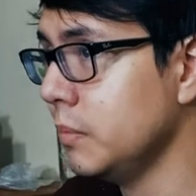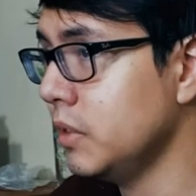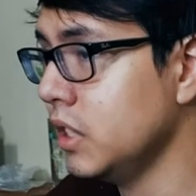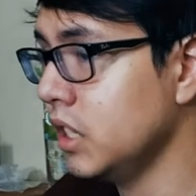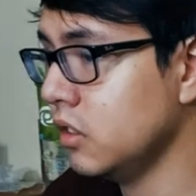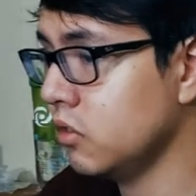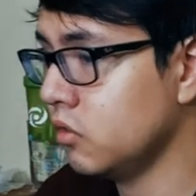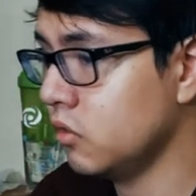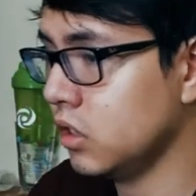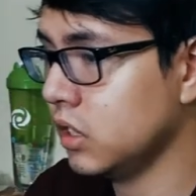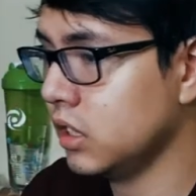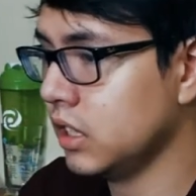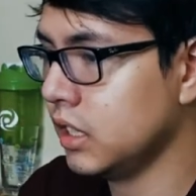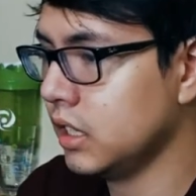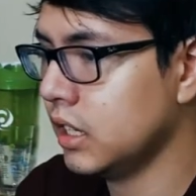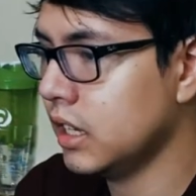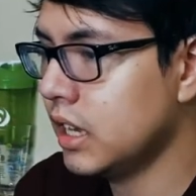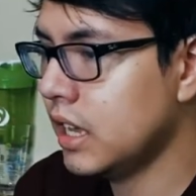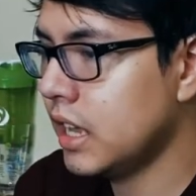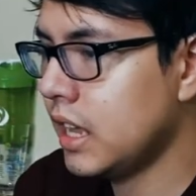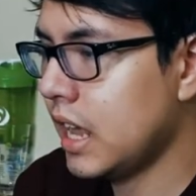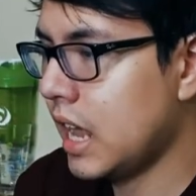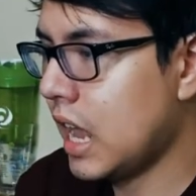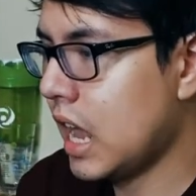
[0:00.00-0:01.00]
Didn't really
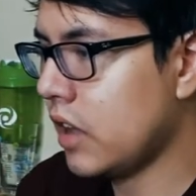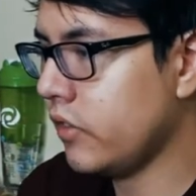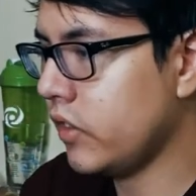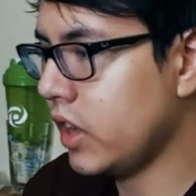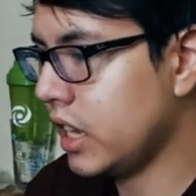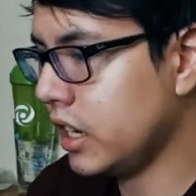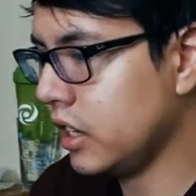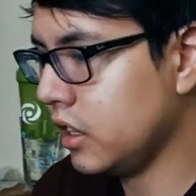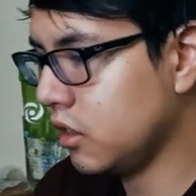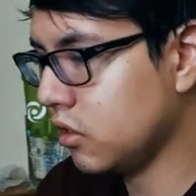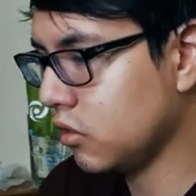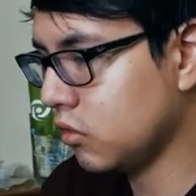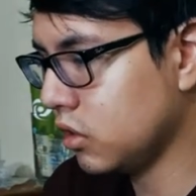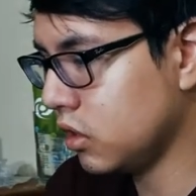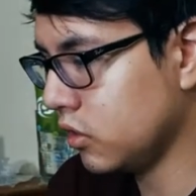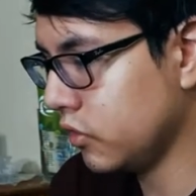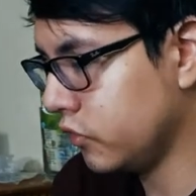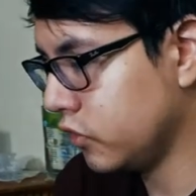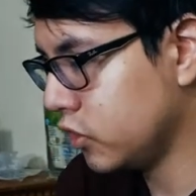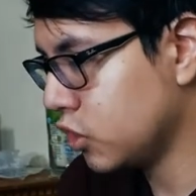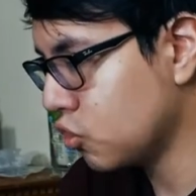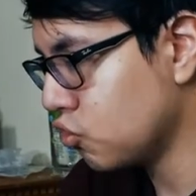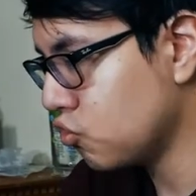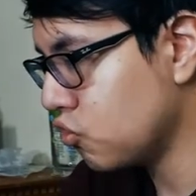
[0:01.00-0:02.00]
have any sort
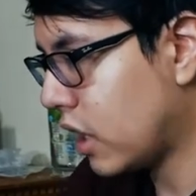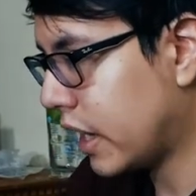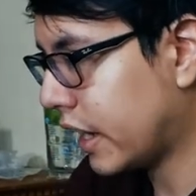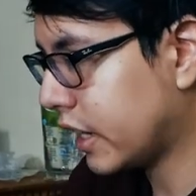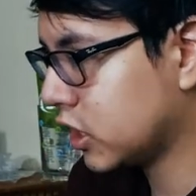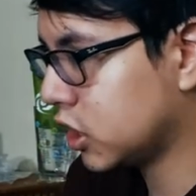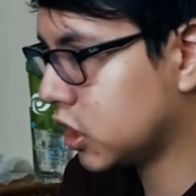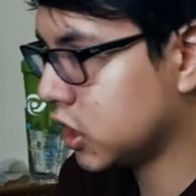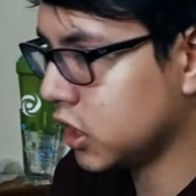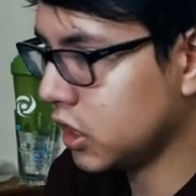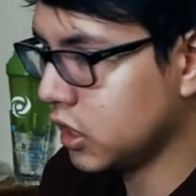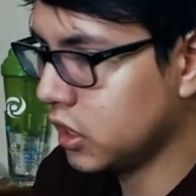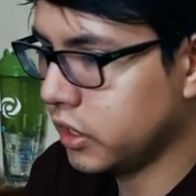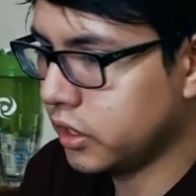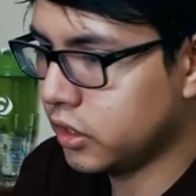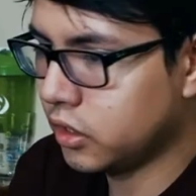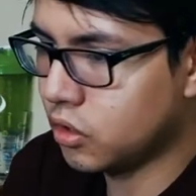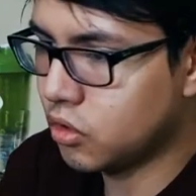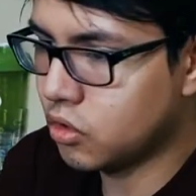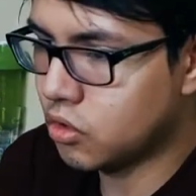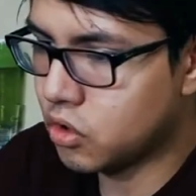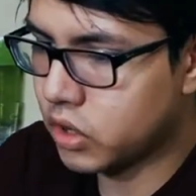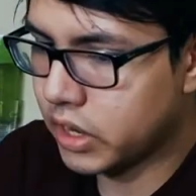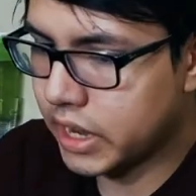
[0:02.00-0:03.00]
of direction
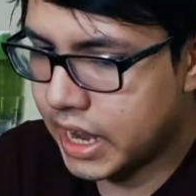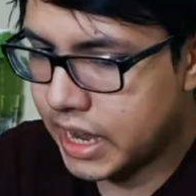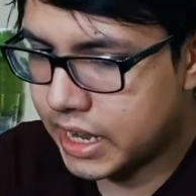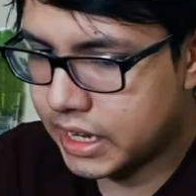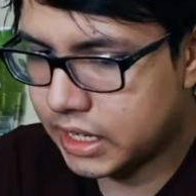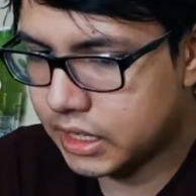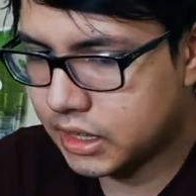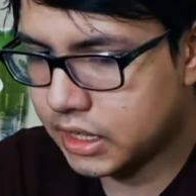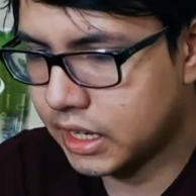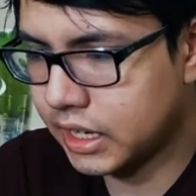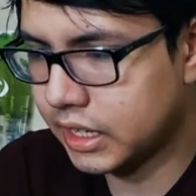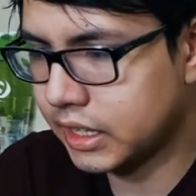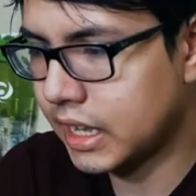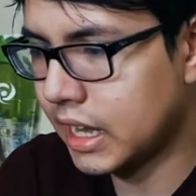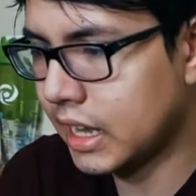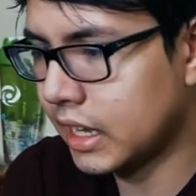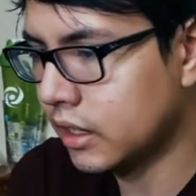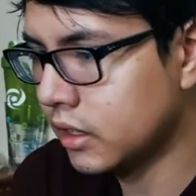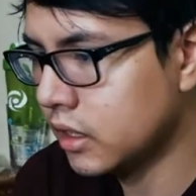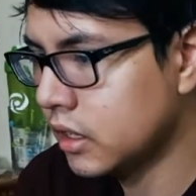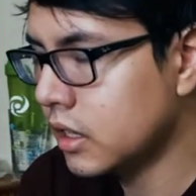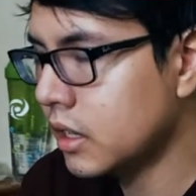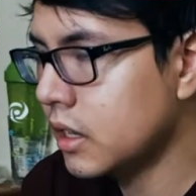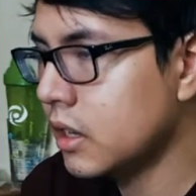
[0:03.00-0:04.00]
or anything that
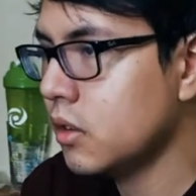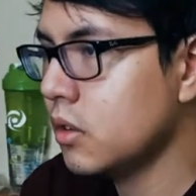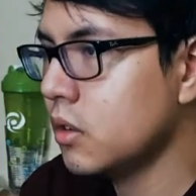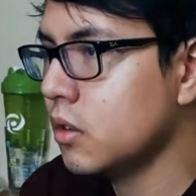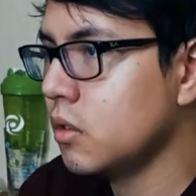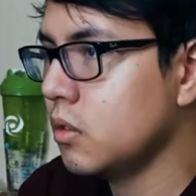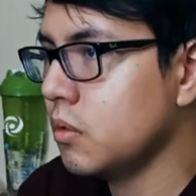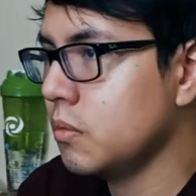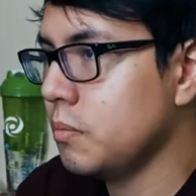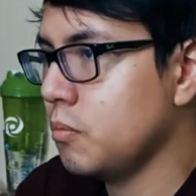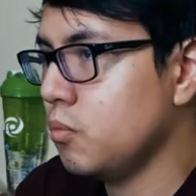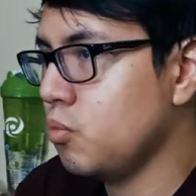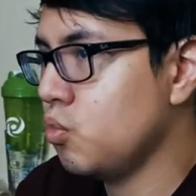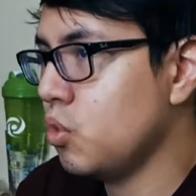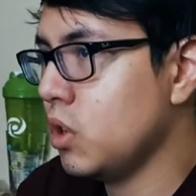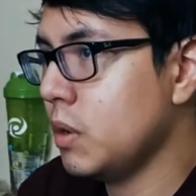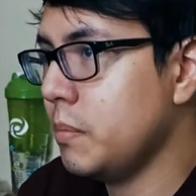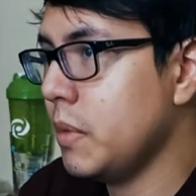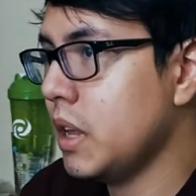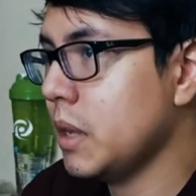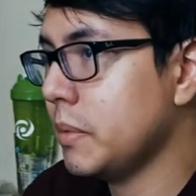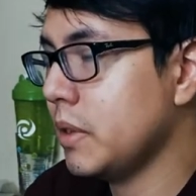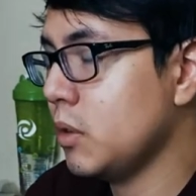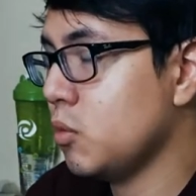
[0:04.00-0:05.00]
would
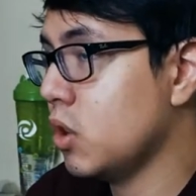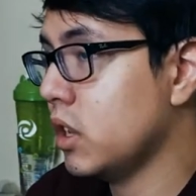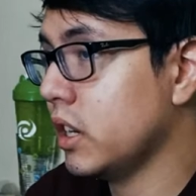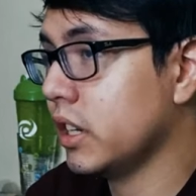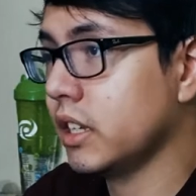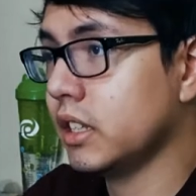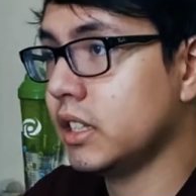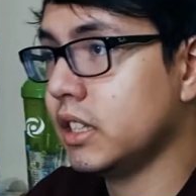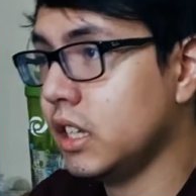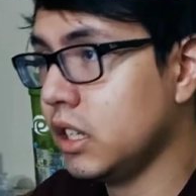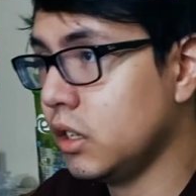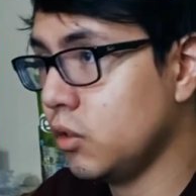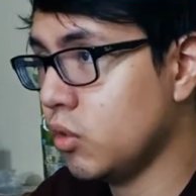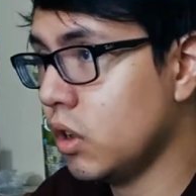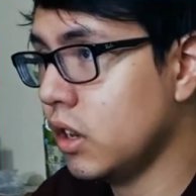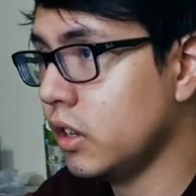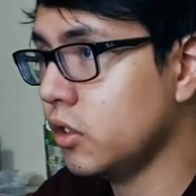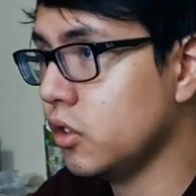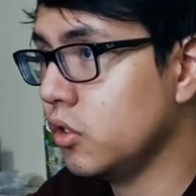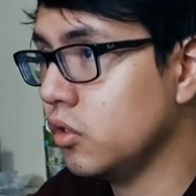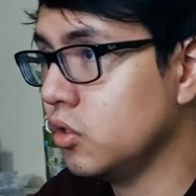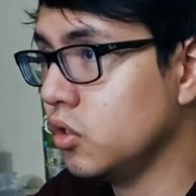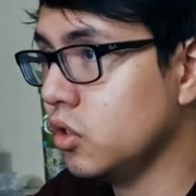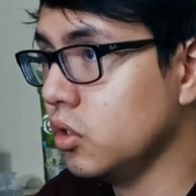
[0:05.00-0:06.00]
make me want to continue on
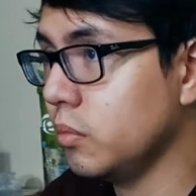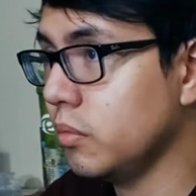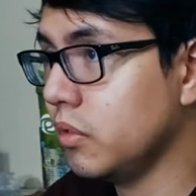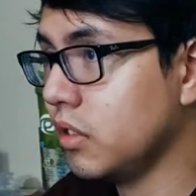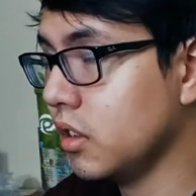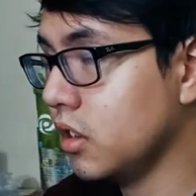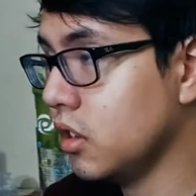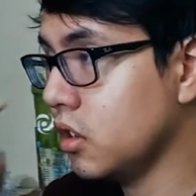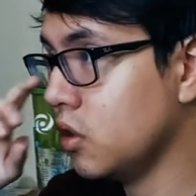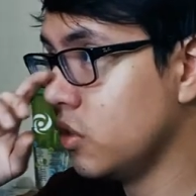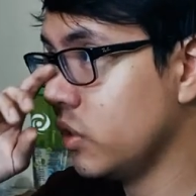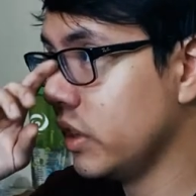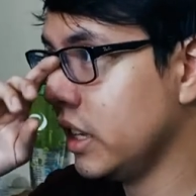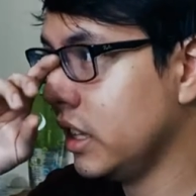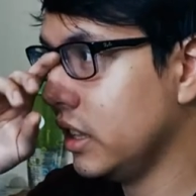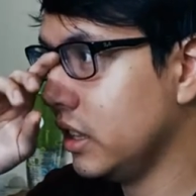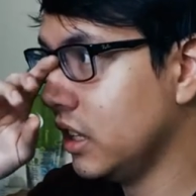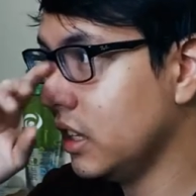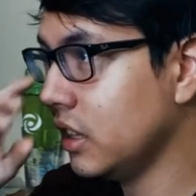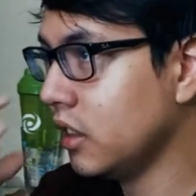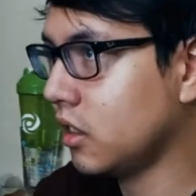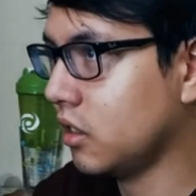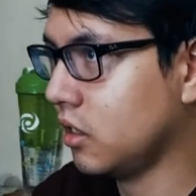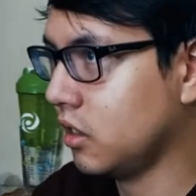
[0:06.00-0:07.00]
YouTube. So in
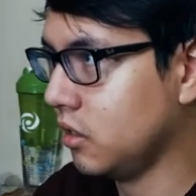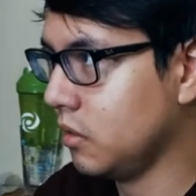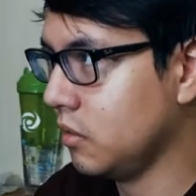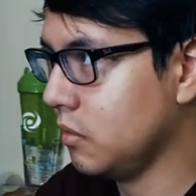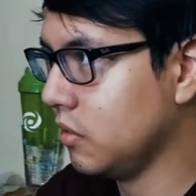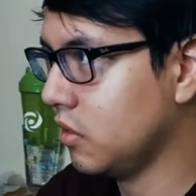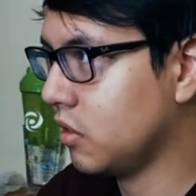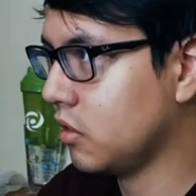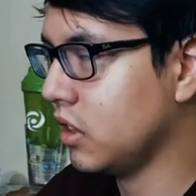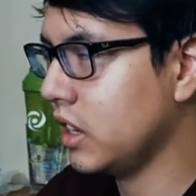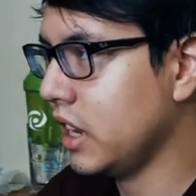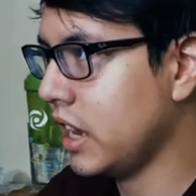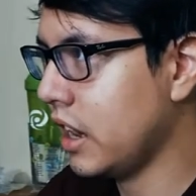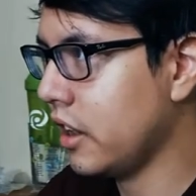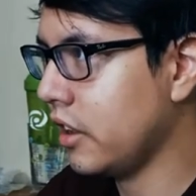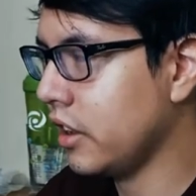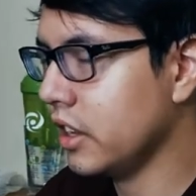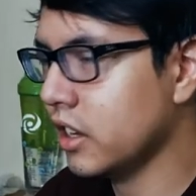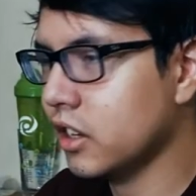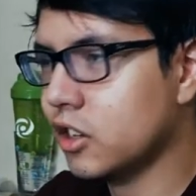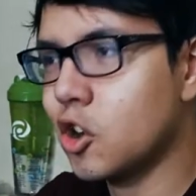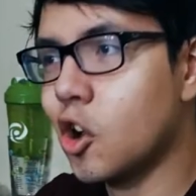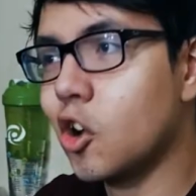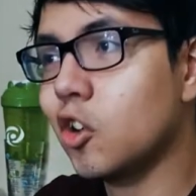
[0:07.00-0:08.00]
this sort of
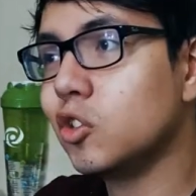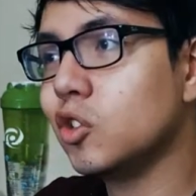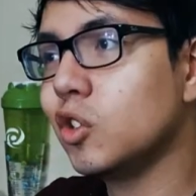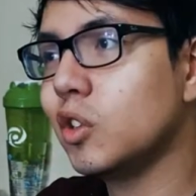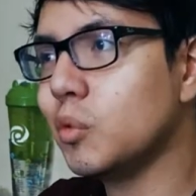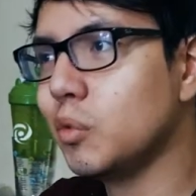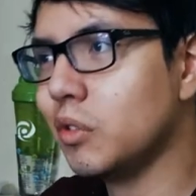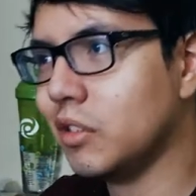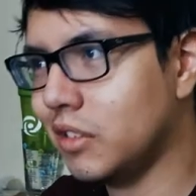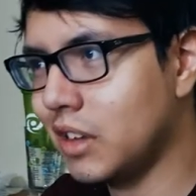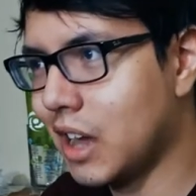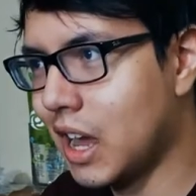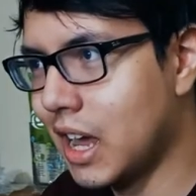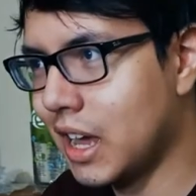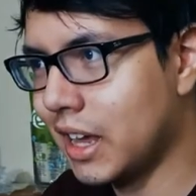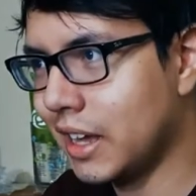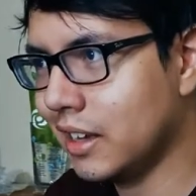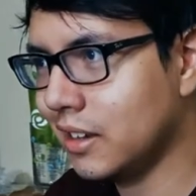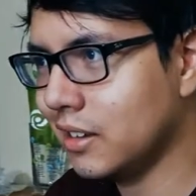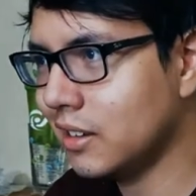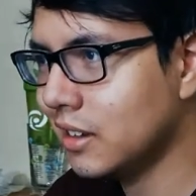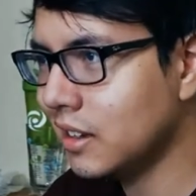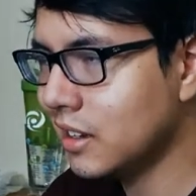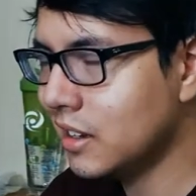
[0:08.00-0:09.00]
area, Call of Duty was
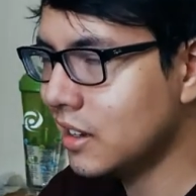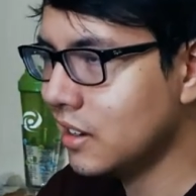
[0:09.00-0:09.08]
dying.